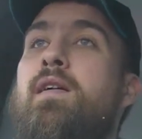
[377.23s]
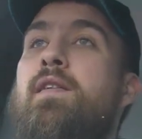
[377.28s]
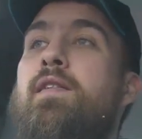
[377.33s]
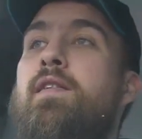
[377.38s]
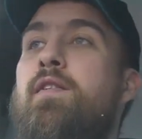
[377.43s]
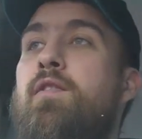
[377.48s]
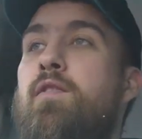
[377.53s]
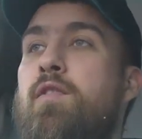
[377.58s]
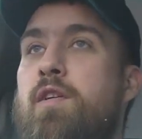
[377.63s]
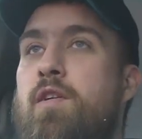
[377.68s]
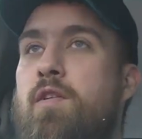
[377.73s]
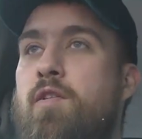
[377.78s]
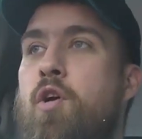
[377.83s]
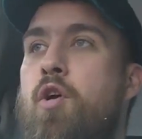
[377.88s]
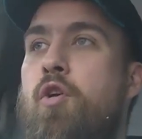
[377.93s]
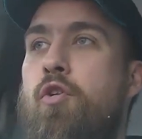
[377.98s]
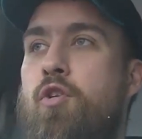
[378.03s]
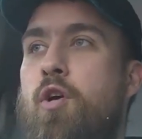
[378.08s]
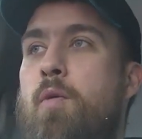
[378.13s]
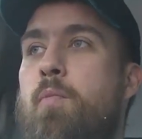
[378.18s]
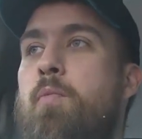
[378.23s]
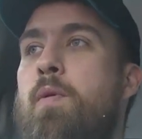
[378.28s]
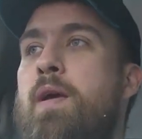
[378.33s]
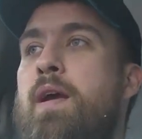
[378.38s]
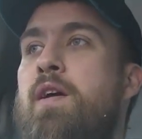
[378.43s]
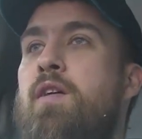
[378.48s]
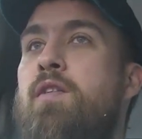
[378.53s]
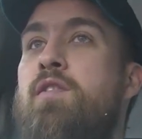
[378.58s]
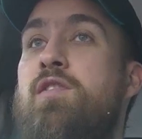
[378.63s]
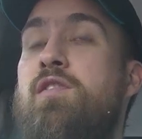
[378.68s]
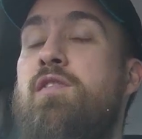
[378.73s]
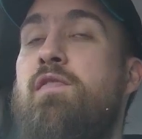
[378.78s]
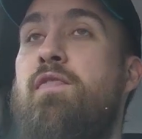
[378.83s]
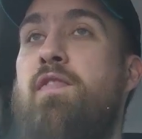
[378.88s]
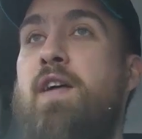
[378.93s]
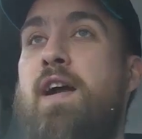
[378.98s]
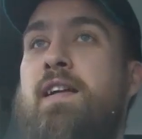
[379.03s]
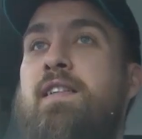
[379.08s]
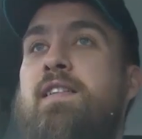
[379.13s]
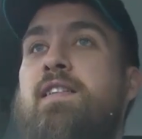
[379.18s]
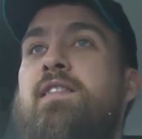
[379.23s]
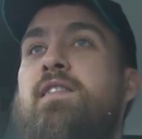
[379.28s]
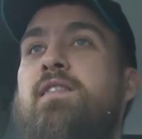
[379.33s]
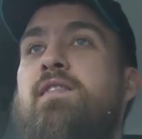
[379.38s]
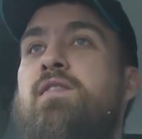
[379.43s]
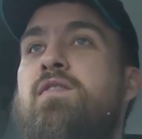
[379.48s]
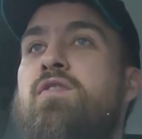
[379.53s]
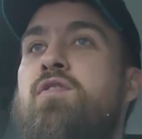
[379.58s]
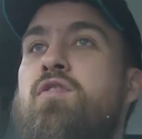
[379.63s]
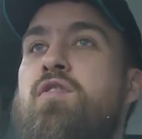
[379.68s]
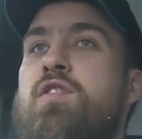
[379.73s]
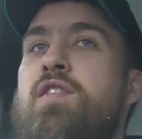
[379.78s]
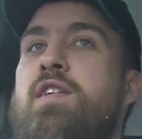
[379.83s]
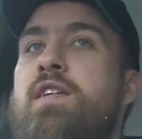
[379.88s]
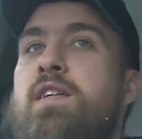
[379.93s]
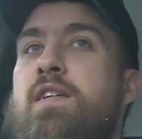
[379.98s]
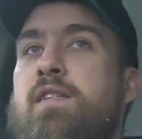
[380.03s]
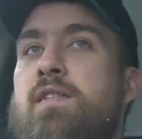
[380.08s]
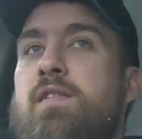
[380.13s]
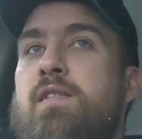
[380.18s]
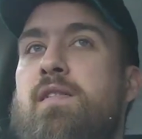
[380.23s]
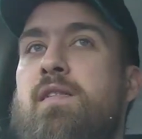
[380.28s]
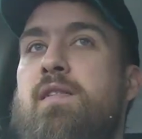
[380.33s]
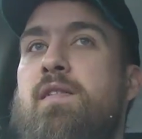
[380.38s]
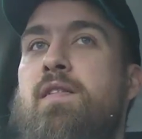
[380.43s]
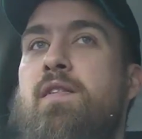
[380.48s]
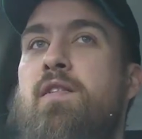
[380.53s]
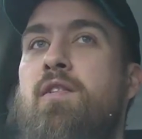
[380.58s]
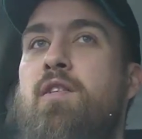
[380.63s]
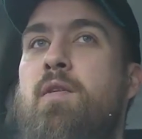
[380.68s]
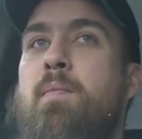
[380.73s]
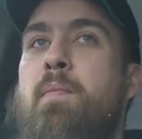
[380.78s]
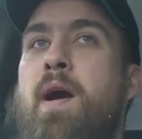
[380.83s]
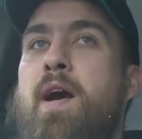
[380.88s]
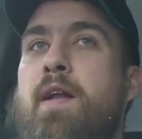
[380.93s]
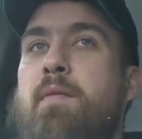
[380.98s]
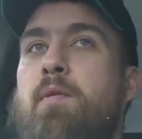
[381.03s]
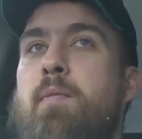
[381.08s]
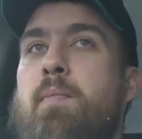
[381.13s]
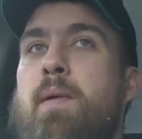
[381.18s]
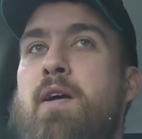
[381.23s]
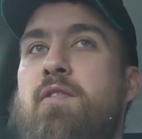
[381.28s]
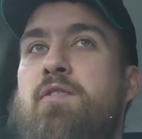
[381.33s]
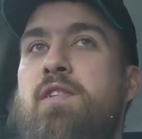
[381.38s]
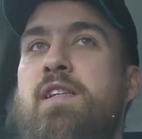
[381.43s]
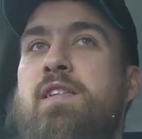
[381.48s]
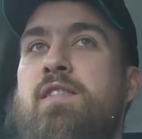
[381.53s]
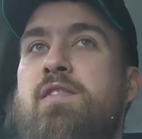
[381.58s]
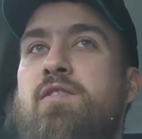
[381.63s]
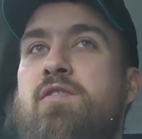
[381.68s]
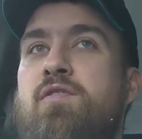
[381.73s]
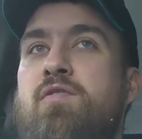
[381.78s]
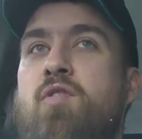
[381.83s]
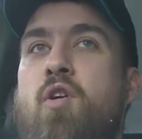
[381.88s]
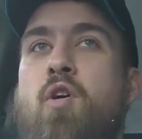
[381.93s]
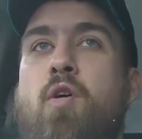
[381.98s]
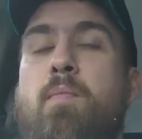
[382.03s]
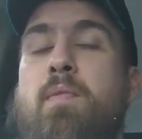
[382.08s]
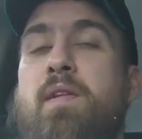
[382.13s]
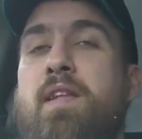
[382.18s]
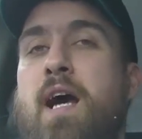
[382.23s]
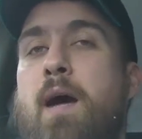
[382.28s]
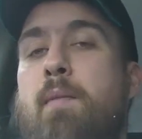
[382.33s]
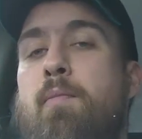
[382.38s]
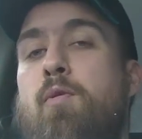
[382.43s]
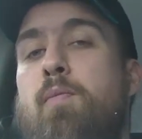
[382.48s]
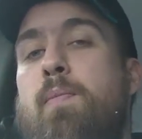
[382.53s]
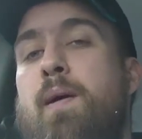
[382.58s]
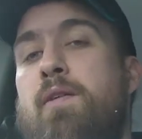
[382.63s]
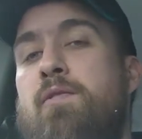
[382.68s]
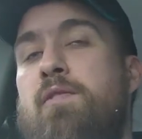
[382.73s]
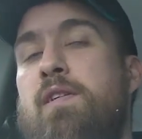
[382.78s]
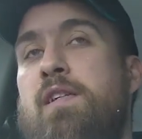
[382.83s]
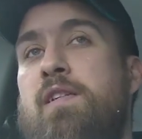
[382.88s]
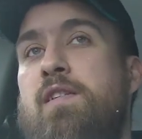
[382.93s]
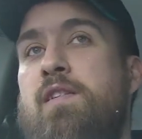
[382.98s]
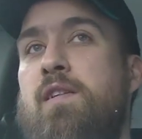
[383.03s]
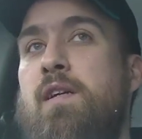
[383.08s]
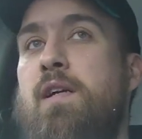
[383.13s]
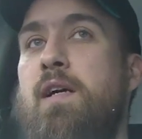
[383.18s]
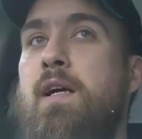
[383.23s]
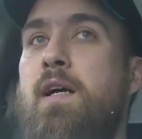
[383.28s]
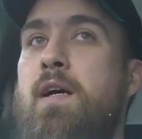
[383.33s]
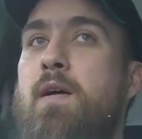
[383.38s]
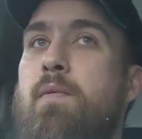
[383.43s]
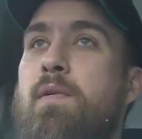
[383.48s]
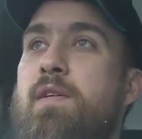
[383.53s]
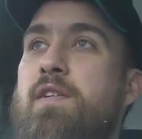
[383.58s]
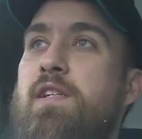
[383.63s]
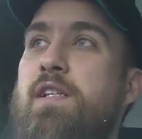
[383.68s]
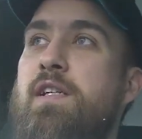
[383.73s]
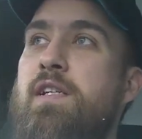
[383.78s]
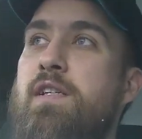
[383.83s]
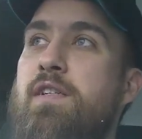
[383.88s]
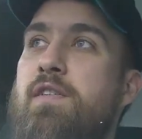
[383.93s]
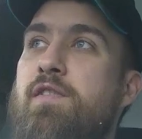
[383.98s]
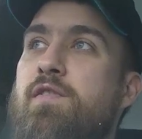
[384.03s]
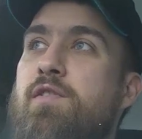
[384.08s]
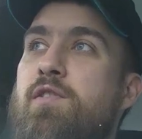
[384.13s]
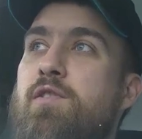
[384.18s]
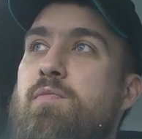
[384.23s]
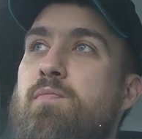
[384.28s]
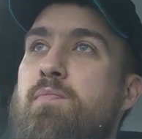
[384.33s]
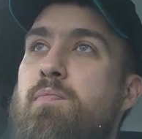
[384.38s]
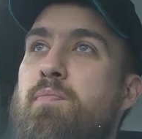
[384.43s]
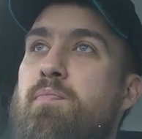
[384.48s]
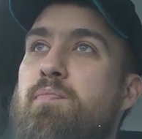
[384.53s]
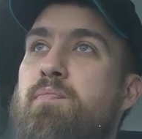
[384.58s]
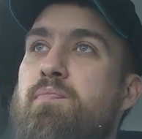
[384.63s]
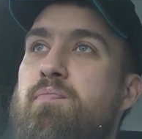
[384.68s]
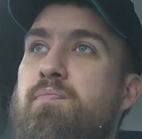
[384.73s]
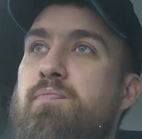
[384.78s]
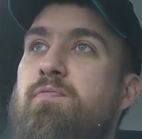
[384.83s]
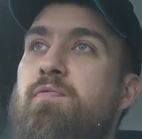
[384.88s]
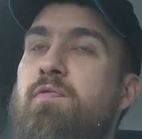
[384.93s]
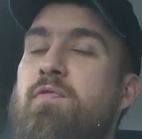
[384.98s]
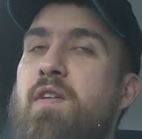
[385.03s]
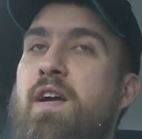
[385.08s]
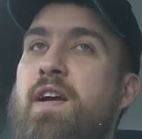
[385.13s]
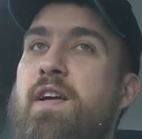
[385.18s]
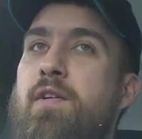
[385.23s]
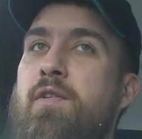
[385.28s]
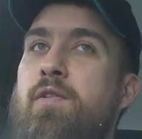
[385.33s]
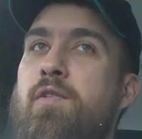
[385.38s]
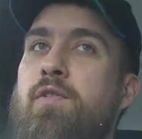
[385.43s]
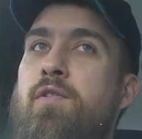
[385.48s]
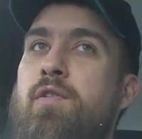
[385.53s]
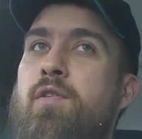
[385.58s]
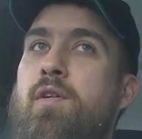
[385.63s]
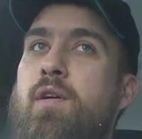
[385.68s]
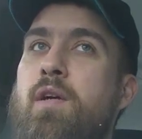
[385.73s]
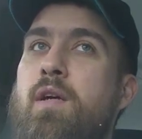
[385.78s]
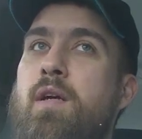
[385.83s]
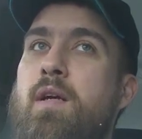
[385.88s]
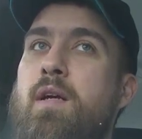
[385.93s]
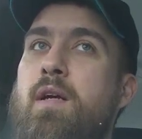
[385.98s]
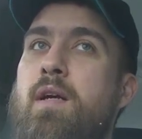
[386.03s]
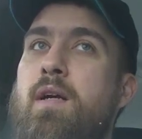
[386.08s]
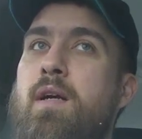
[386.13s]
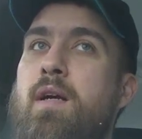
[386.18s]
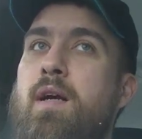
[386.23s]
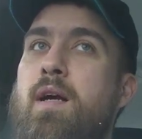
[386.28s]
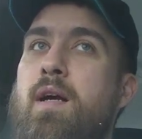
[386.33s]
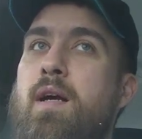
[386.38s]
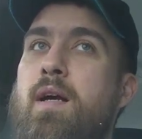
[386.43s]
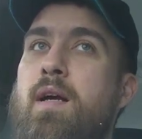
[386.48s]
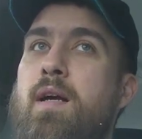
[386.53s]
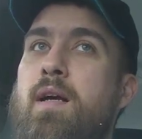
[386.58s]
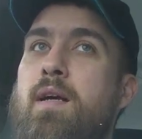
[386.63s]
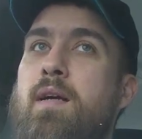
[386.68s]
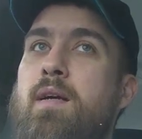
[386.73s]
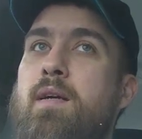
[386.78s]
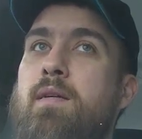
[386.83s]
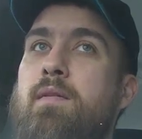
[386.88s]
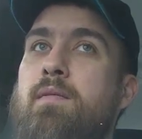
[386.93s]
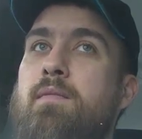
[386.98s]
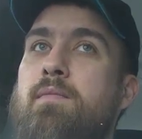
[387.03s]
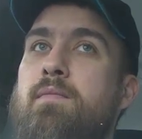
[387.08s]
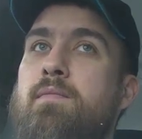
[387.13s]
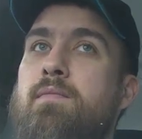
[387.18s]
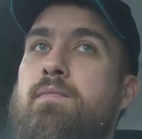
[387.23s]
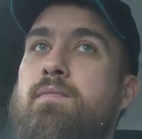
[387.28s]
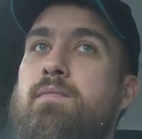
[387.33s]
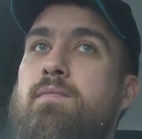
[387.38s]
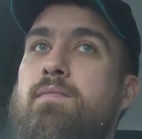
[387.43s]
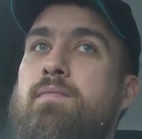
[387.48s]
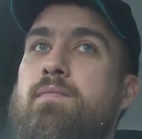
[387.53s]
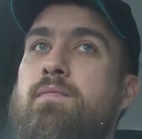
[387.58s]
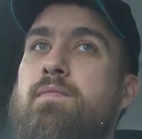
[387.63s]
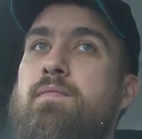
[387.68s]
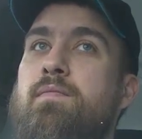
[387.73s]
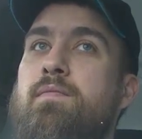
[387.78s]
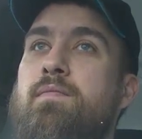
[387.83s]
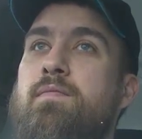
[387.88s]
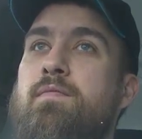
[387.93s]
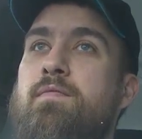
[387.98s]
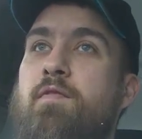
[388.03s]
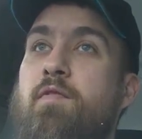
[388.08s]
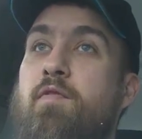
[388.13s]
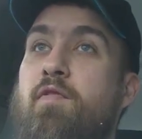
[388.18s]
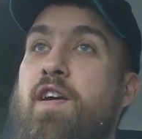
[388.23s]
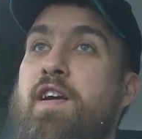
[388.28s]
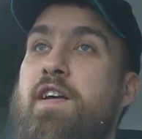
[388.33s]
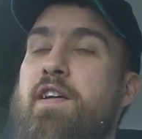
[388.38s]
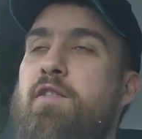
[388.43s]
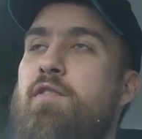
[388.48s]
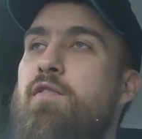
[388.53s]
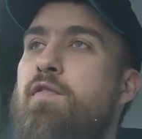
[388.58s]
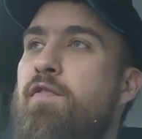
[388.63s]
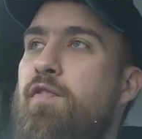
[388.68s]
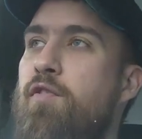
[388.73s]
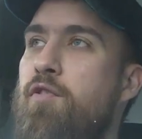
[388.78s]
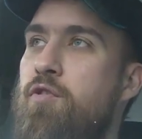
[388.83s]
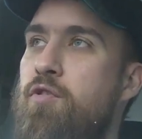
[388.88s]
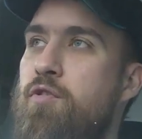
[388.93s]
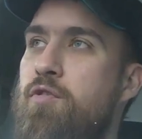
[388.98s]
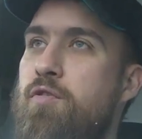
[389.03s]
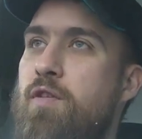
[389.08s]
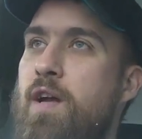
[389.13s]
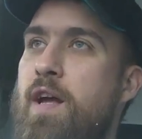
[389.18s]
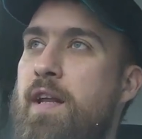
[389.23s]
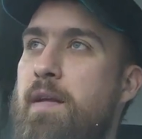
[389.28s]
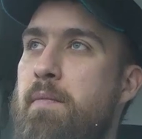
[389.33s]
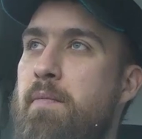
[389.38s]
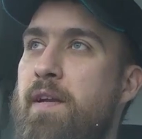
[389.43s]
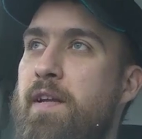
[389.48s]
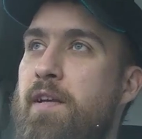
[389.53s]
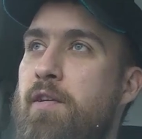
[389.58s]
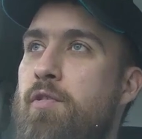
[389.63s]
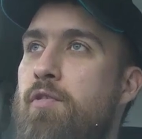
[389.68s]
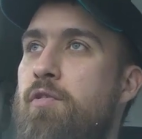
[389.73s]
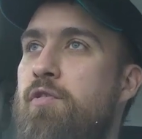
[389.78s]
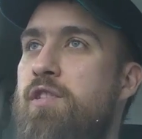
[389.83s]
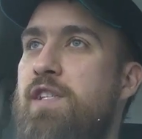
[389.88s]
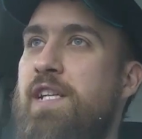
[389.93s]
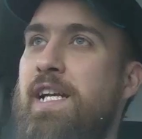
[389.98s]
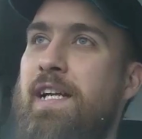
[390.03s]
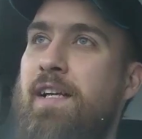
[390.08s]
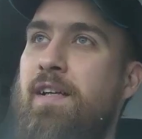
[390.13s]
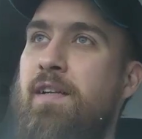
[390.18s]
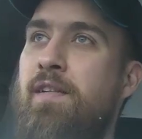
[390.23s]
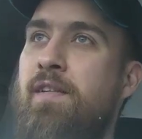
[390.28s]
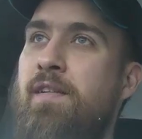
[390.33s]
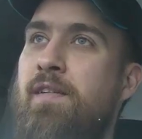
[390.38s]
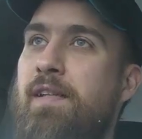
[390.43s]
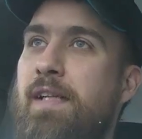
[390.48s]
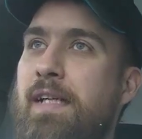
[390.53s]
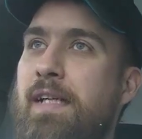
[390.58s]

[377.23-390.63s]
they're gonna hook up well because the fact that they're compatible batteries, they're all Metabo batteries, which is very good. Very good for anybody who's thinking